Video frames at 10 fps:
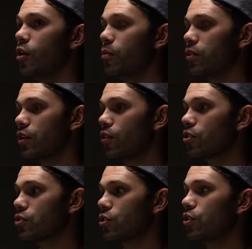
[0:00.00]
but then you're
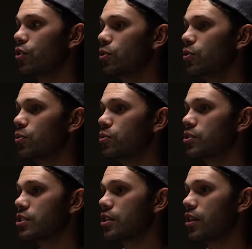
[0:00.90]
also going to
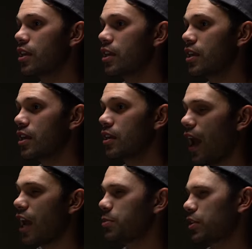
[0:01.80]
lose the
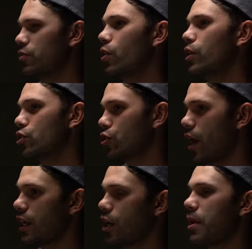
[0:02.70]
aspect of what you're
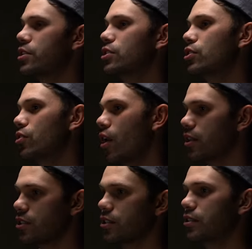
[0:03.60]
trying to get your message
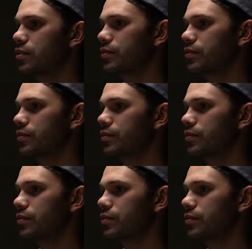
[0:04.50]
across